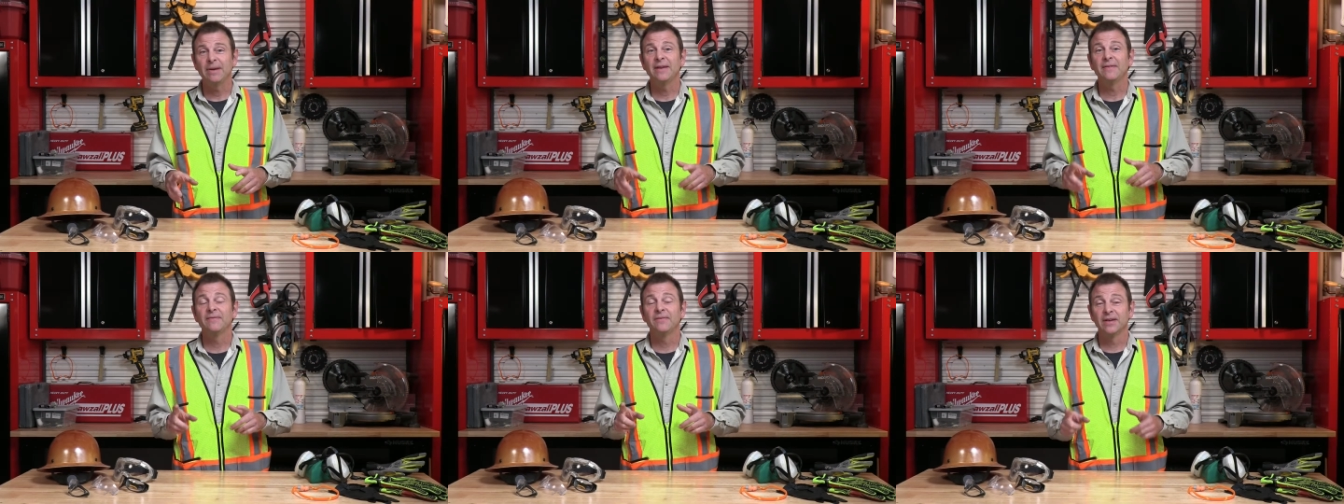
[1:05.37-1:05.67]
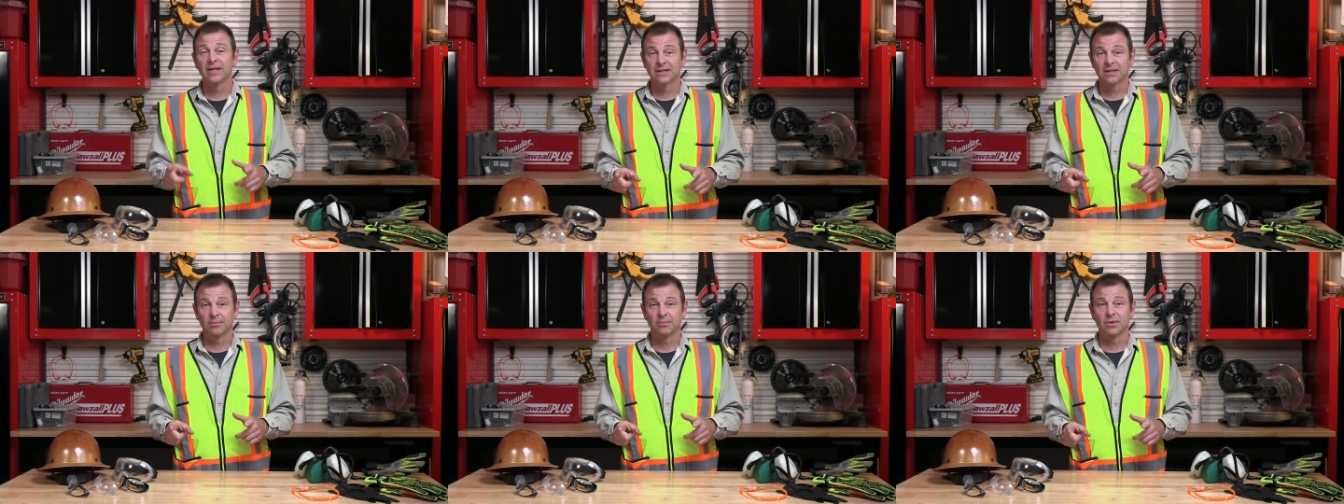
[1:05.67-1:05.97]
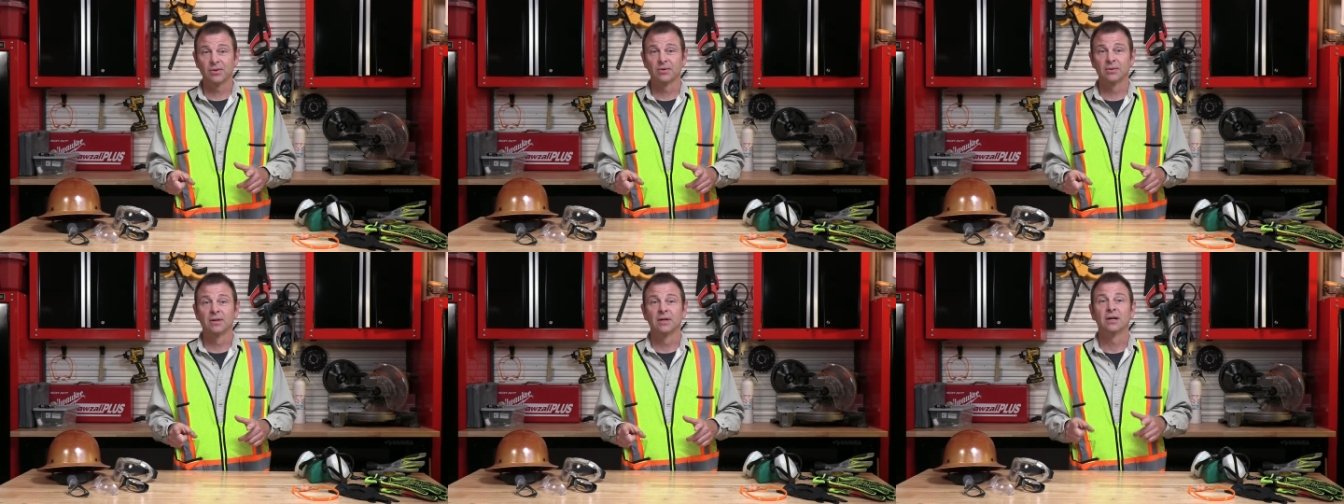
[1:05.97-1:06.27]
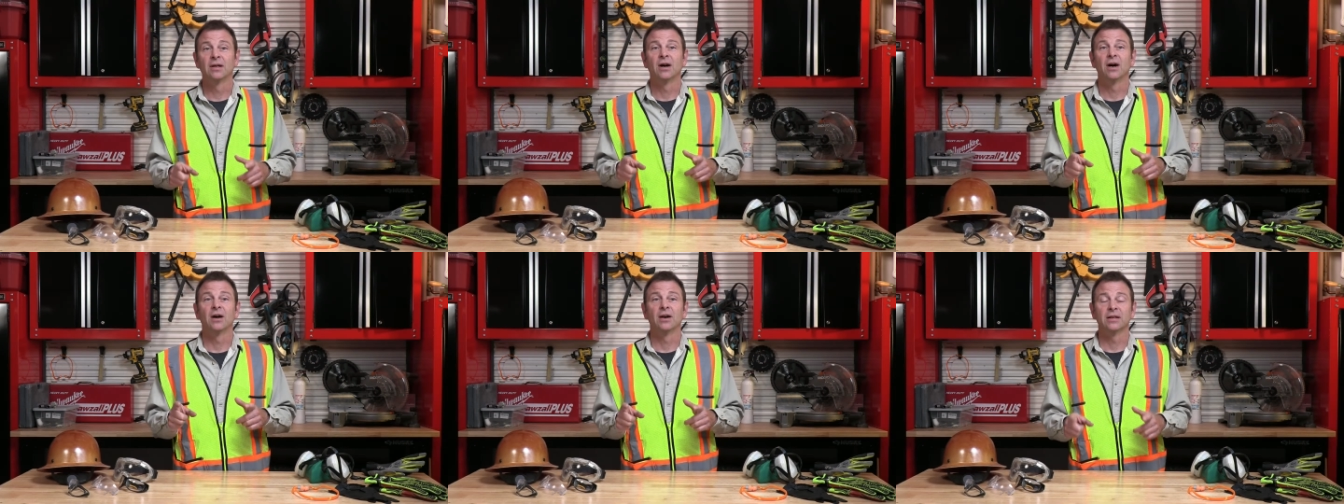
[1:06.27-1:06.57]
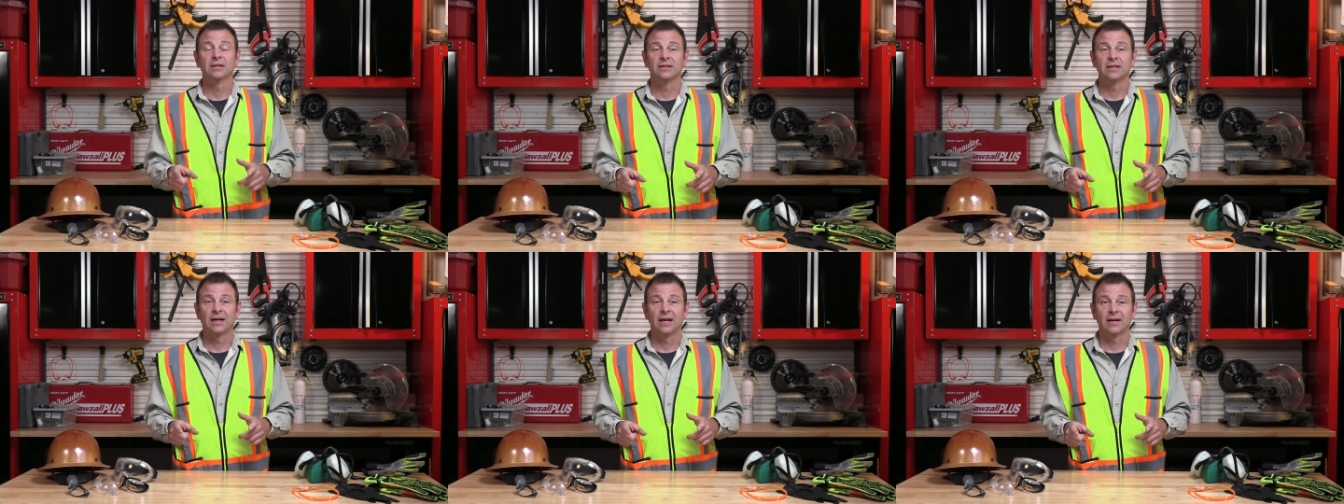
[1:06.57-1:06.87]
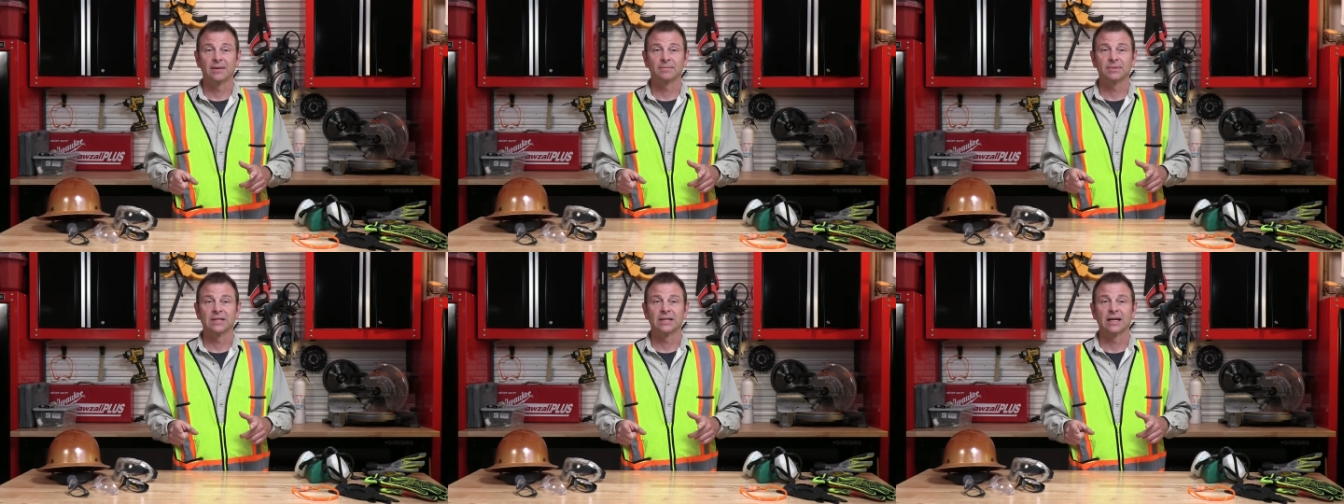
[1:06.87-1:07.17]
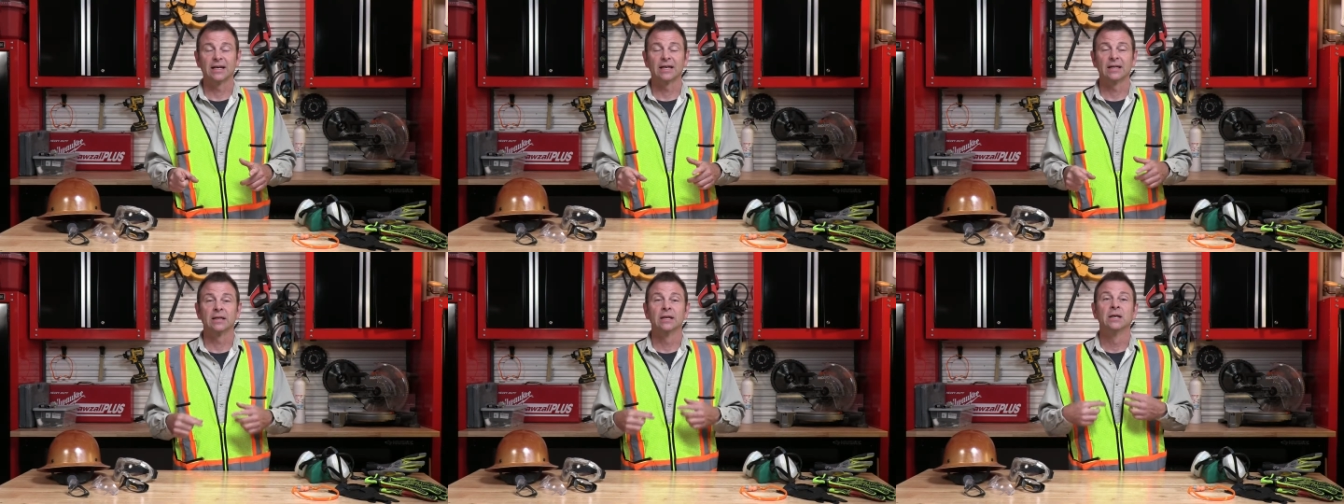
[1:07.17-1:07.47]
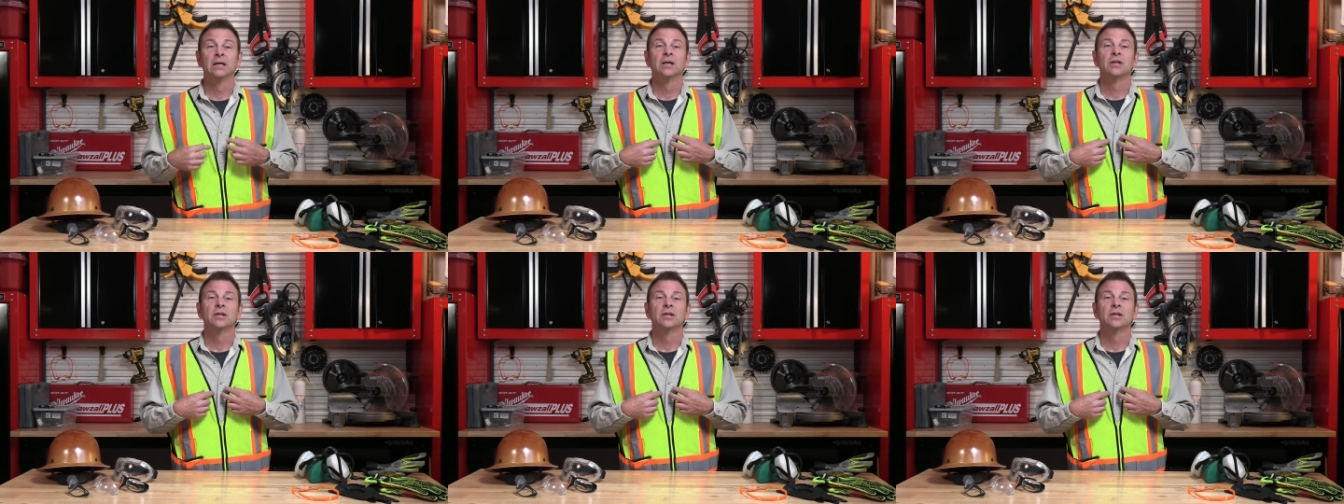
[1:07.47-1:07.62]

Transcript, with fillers: me visible on a job site.